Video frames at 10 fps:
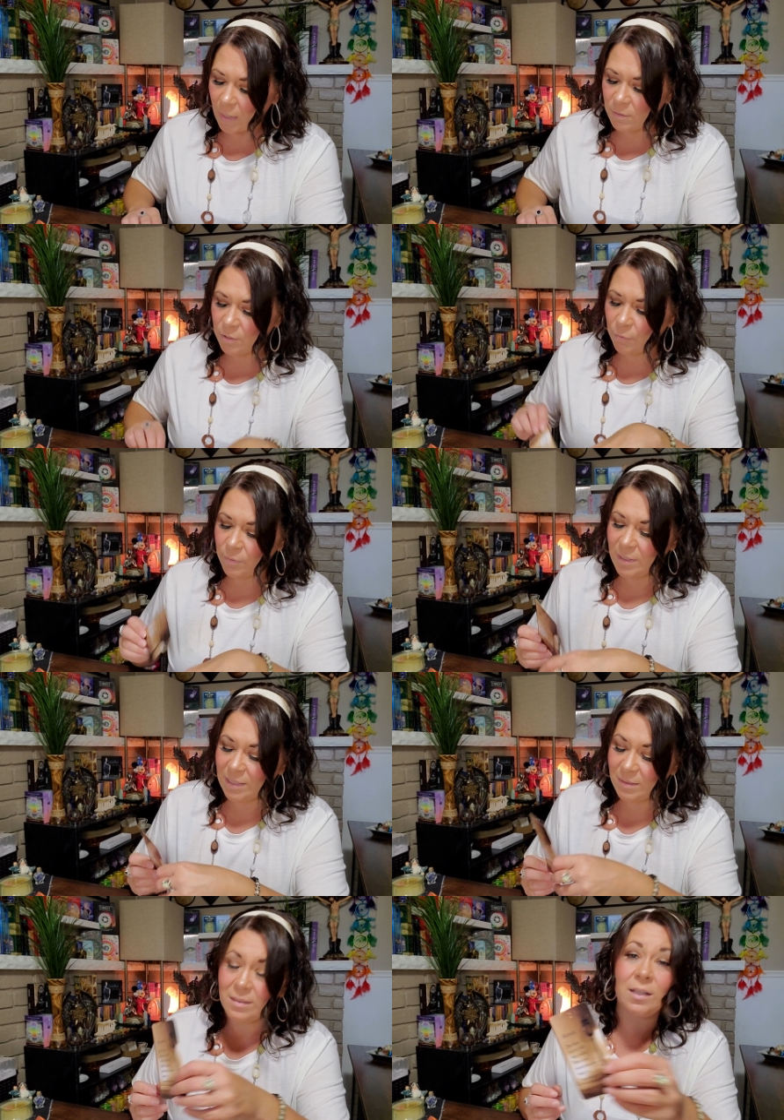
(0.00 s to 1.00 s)
And so
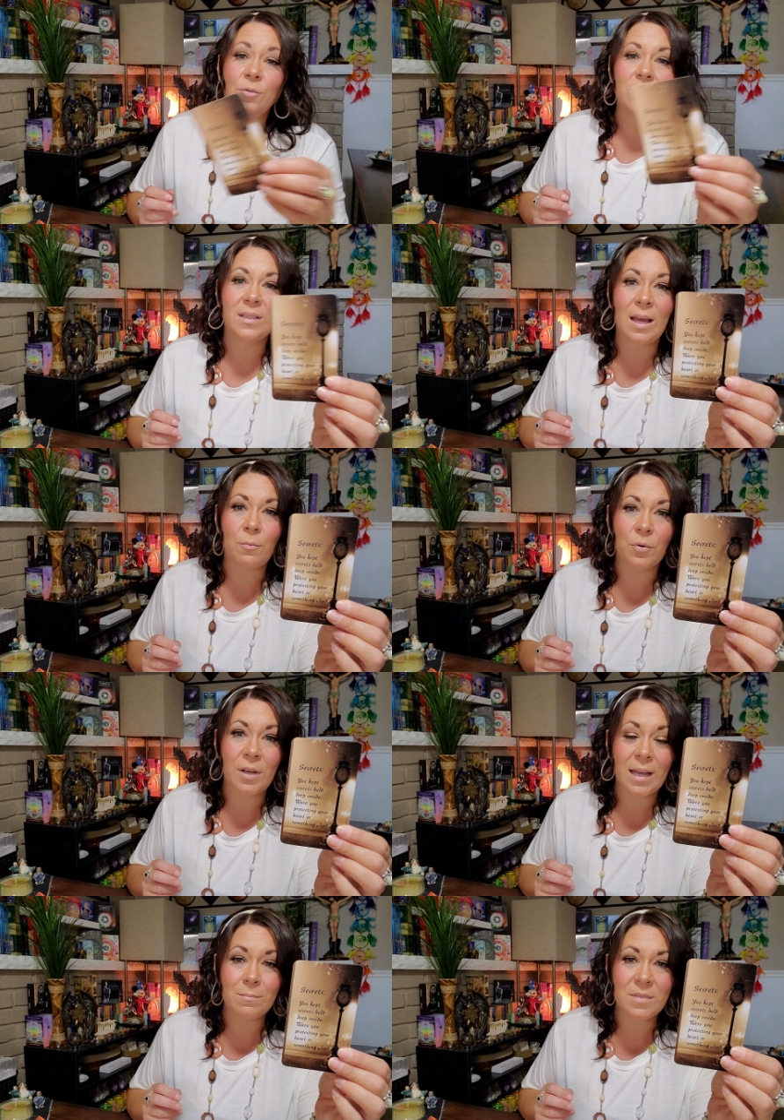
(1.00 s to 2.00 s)
these secrets that were
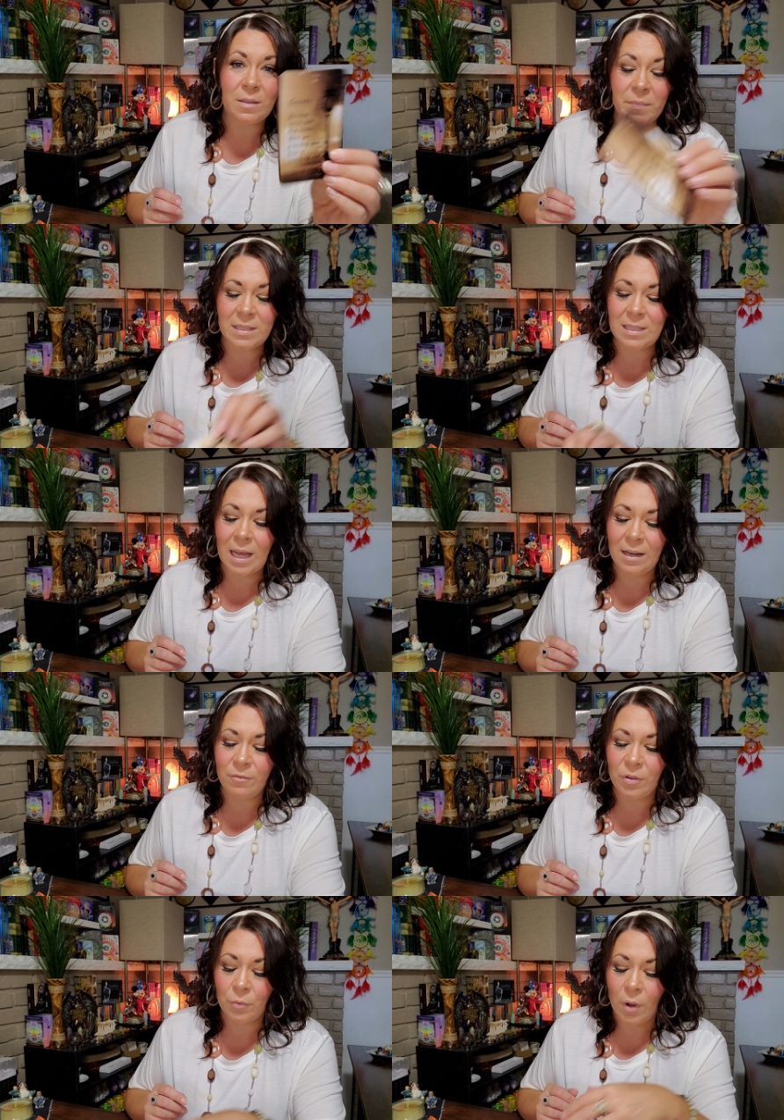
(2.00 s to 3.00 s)
kept deep inside
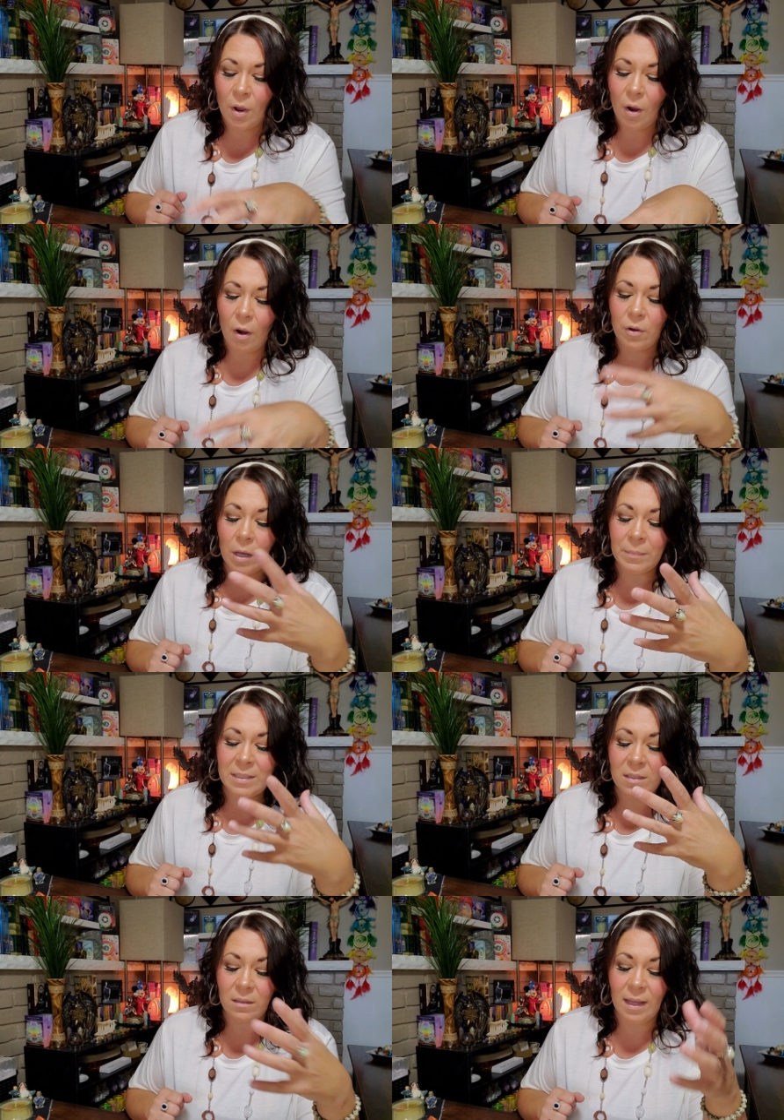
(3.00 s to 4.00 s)
of you are
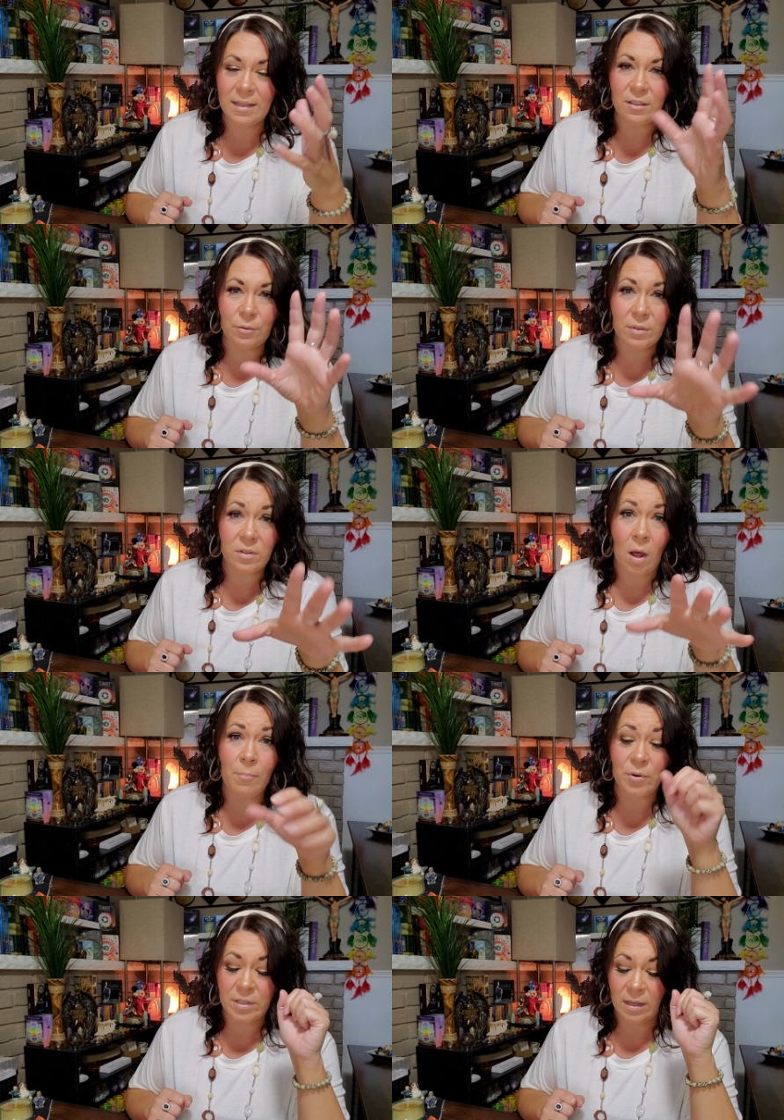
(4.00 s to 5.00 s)
coming to light. So
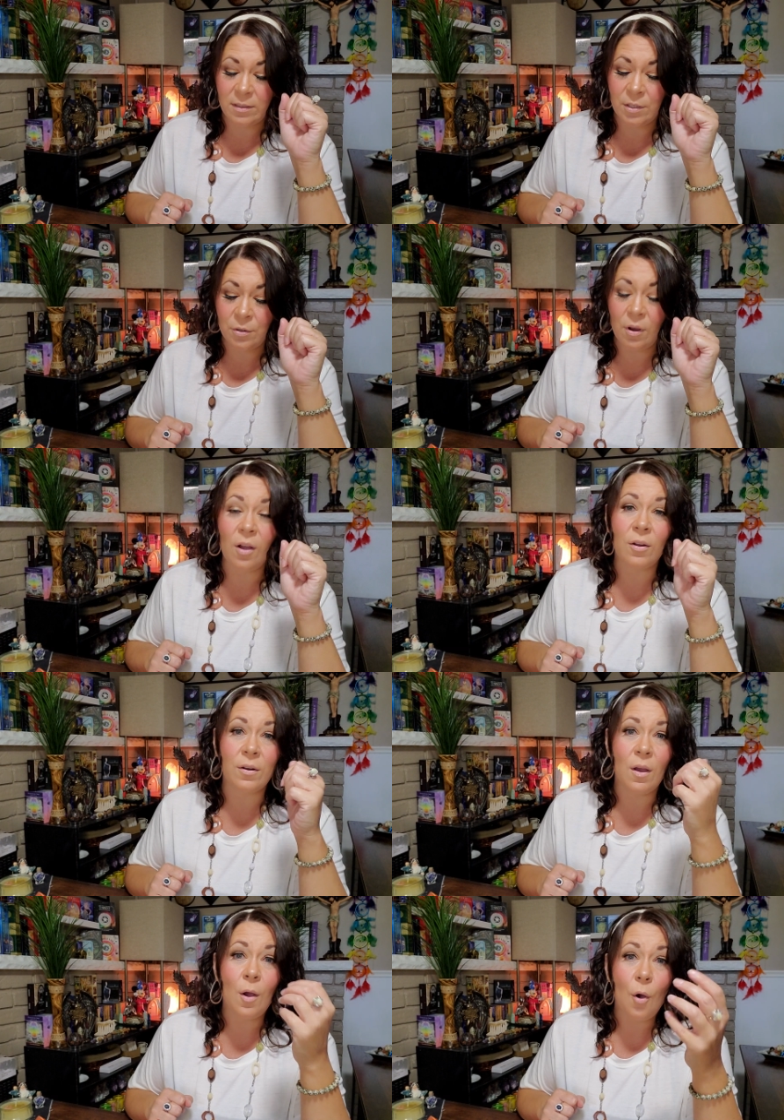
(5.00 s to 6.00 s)
stop protecting your heart.